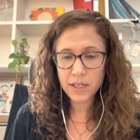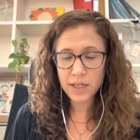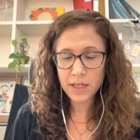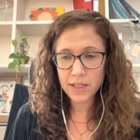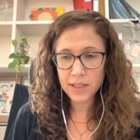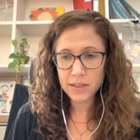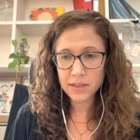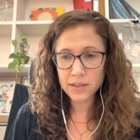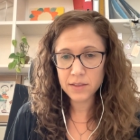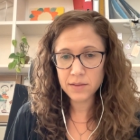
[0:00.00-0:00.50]

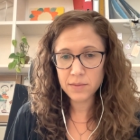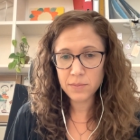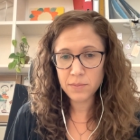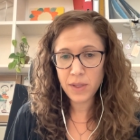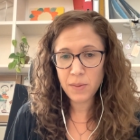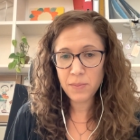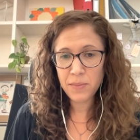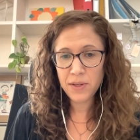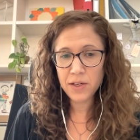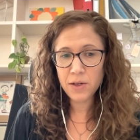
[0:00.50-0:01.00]
and
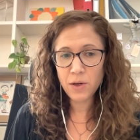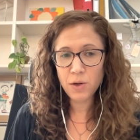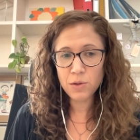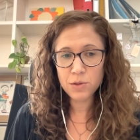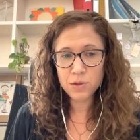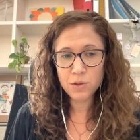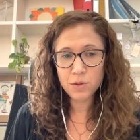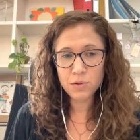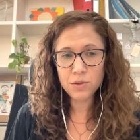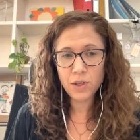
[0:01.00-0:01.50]
maybe
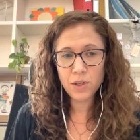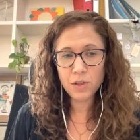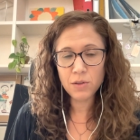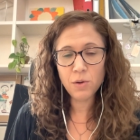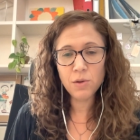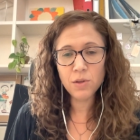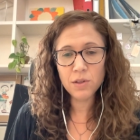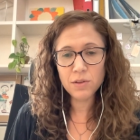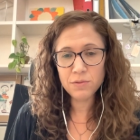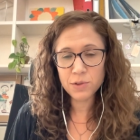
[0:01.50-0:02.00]
also not
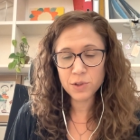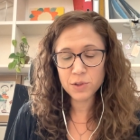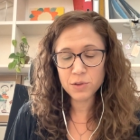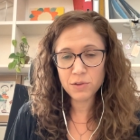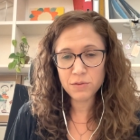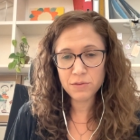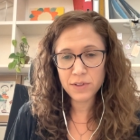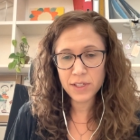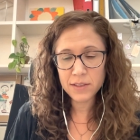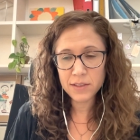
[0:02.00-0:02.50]
only for
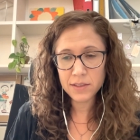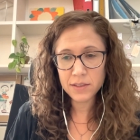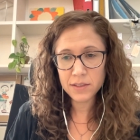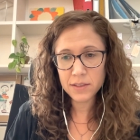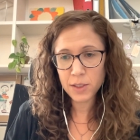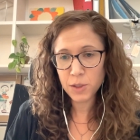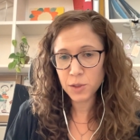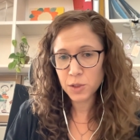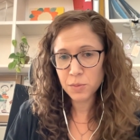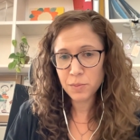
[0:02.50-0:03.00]
Dravet,
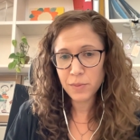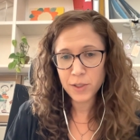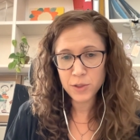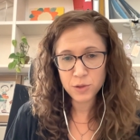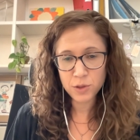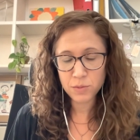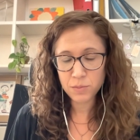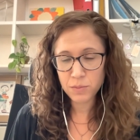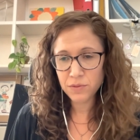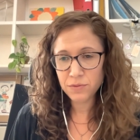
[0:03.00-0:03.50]
as Eric
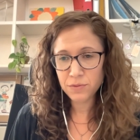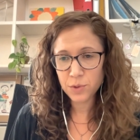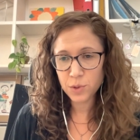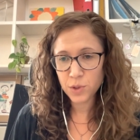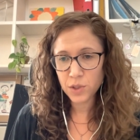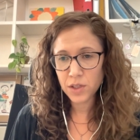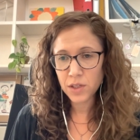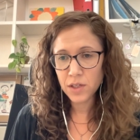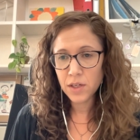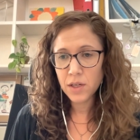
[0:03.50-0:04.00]
mentioned
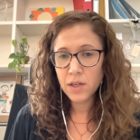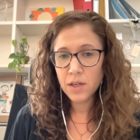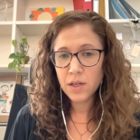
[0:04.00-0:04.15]
before,